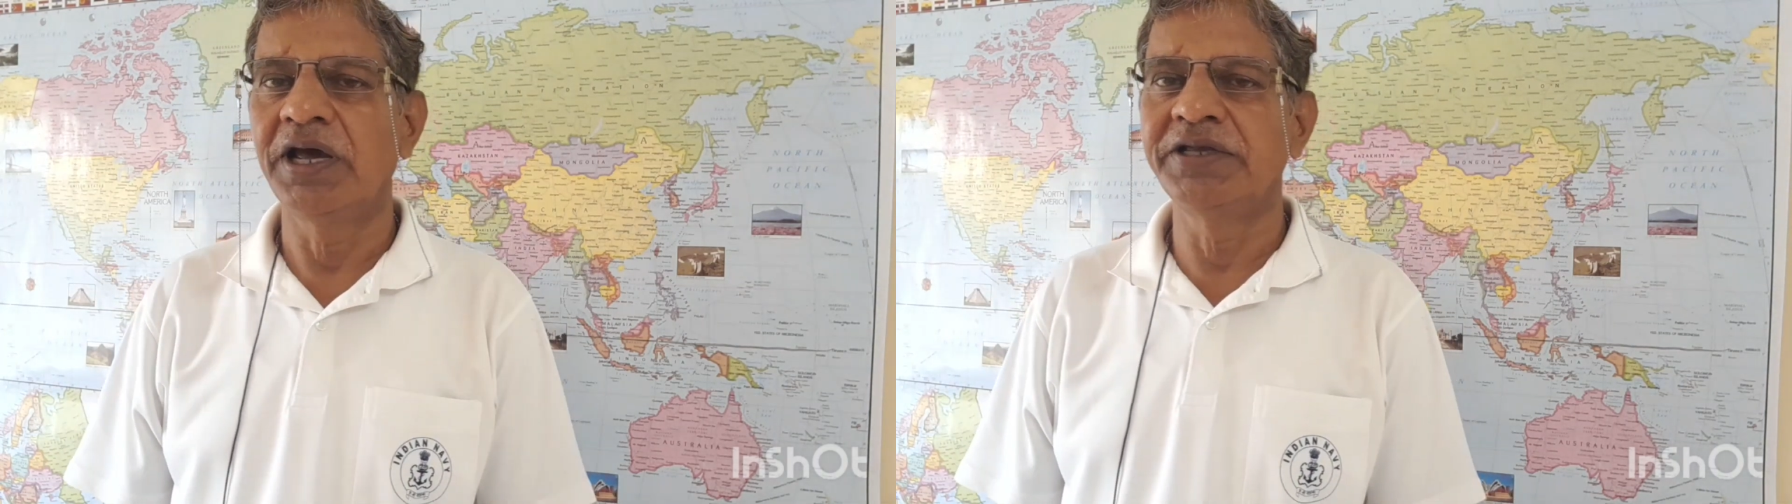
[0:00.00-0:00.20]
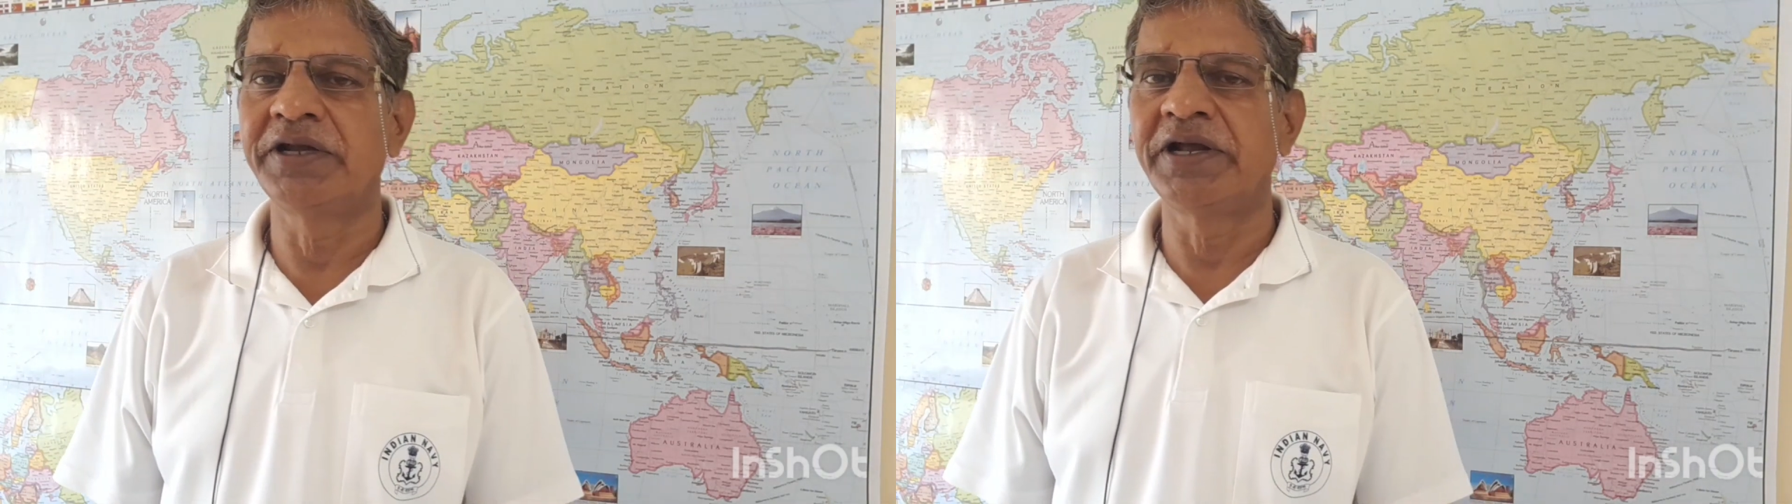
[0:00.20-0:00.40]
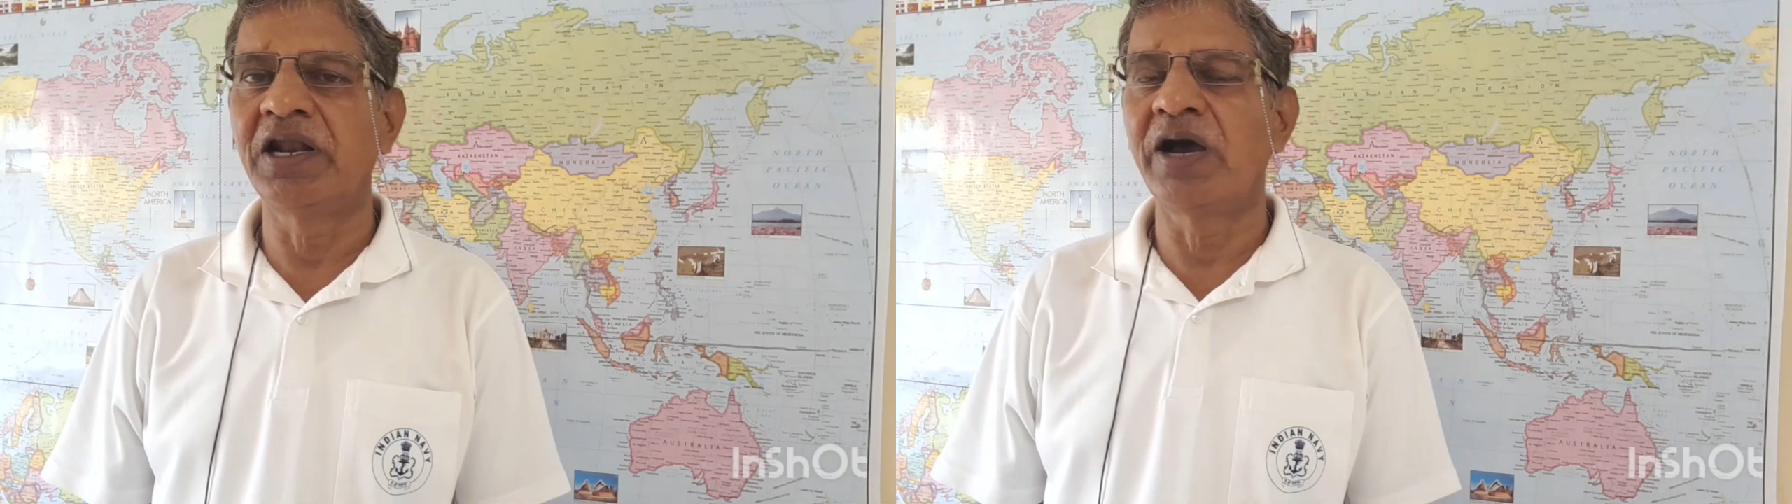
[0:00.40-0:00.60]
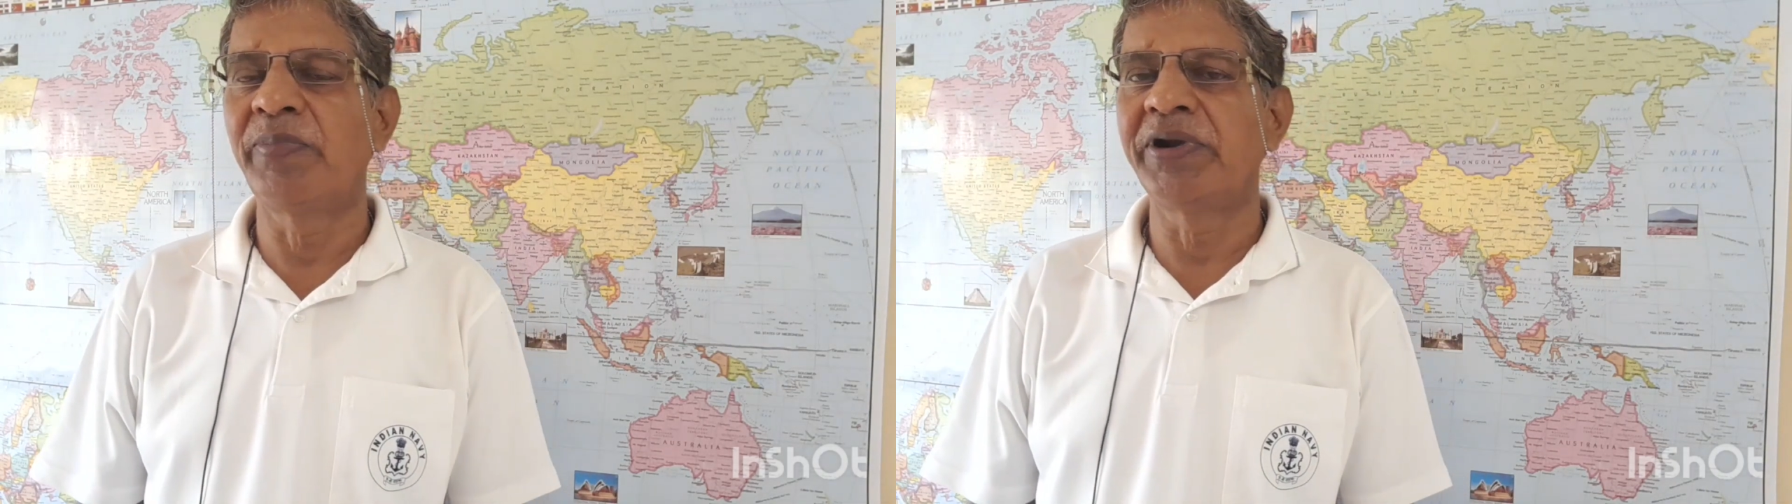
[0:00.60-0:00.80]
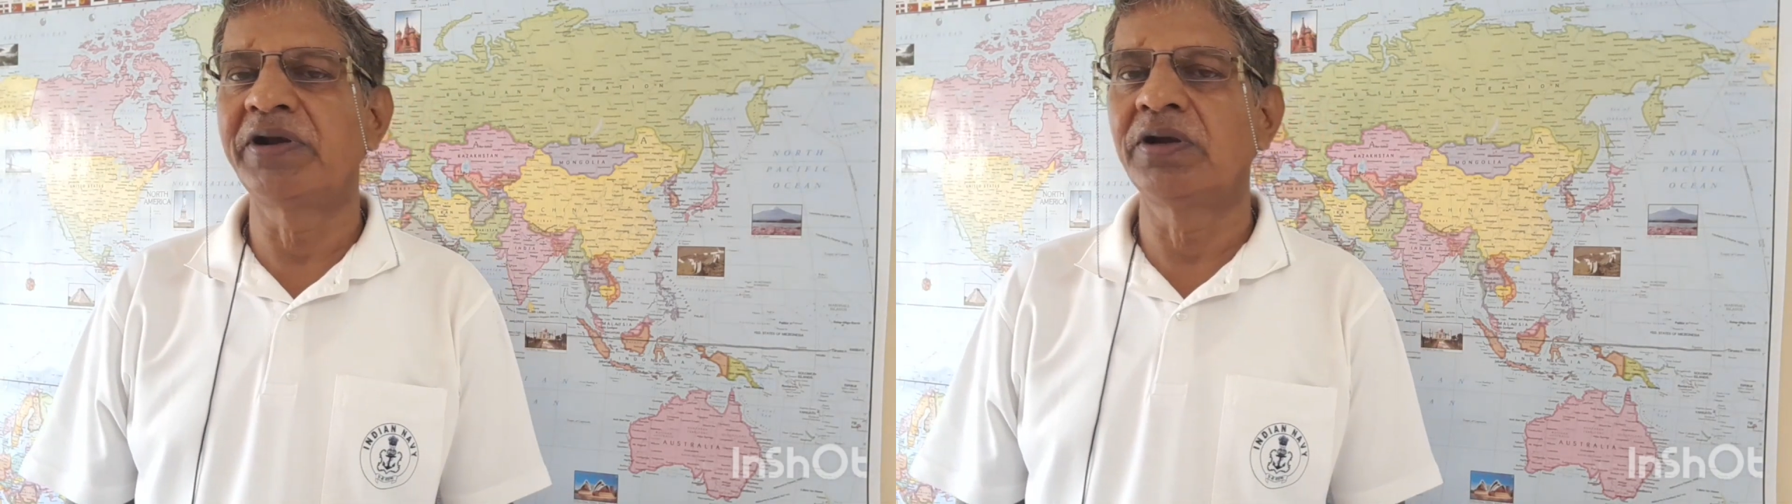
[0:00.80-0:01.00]
as a rail
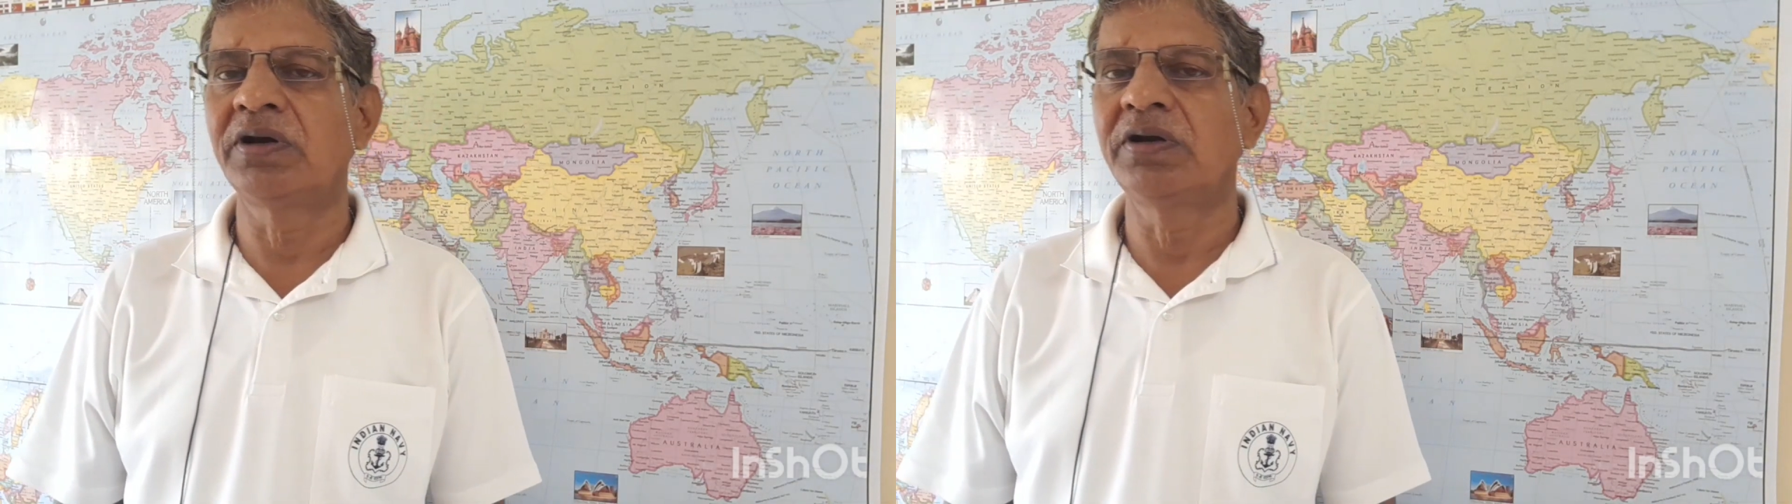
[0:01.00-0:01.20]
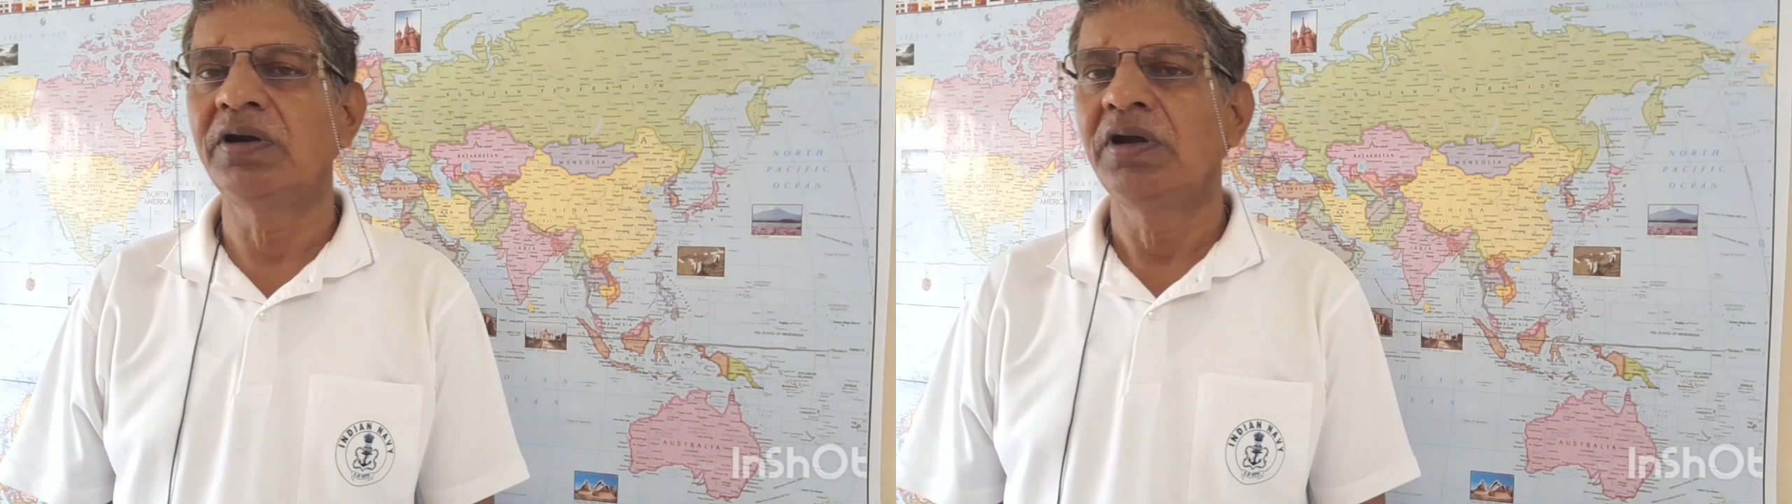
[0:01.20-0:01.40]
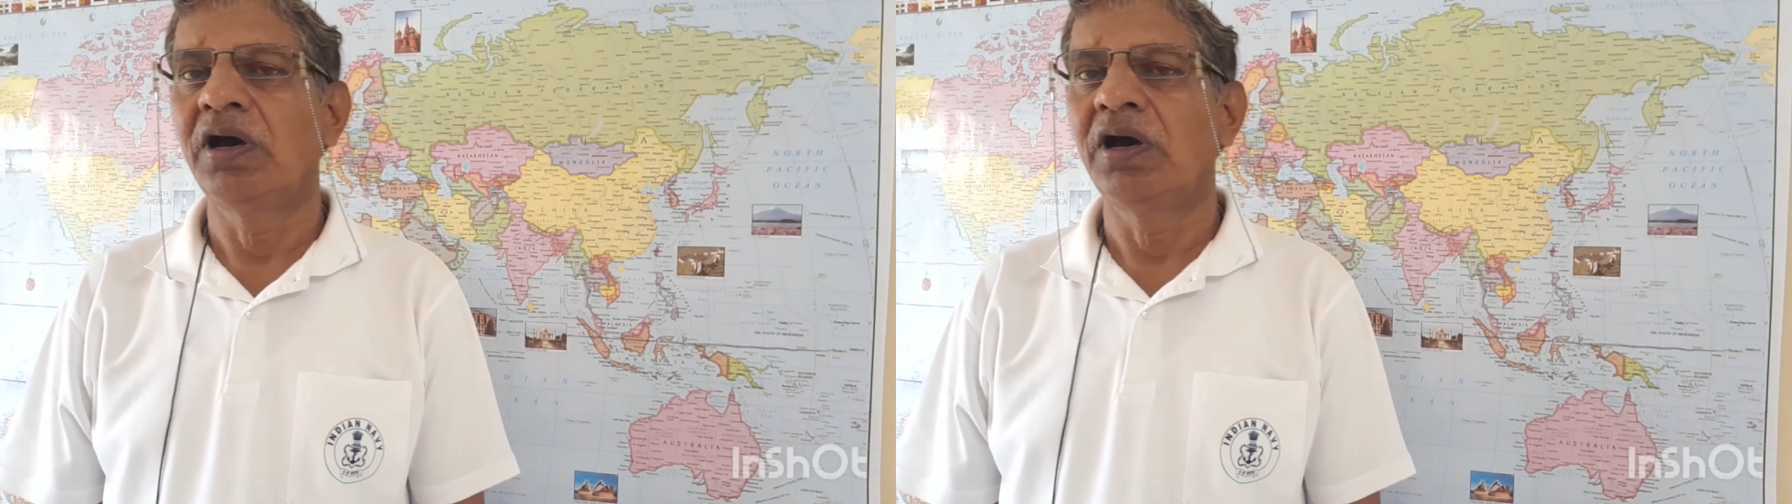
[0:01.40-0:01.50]
operator